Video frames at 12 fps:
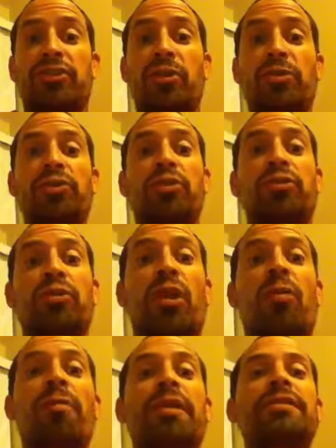Social
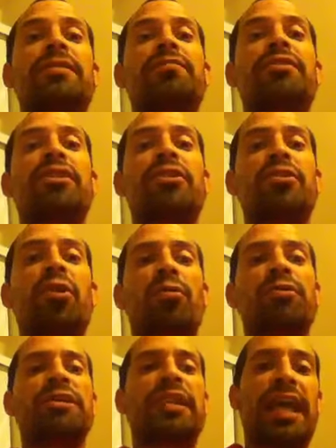Darwinism
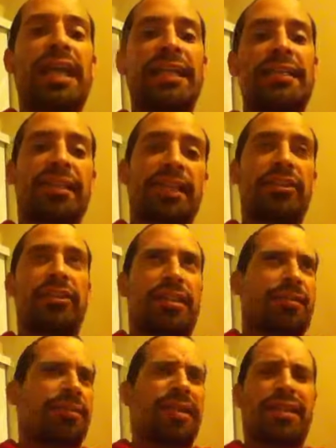denotes an intention.
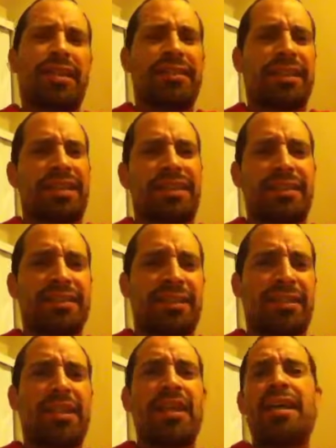And what do they say in this
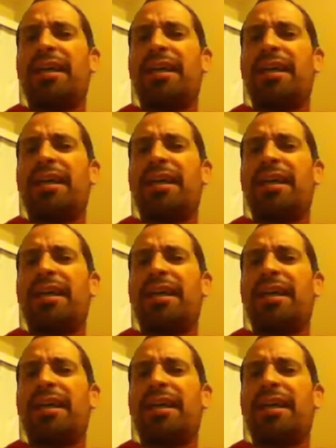country?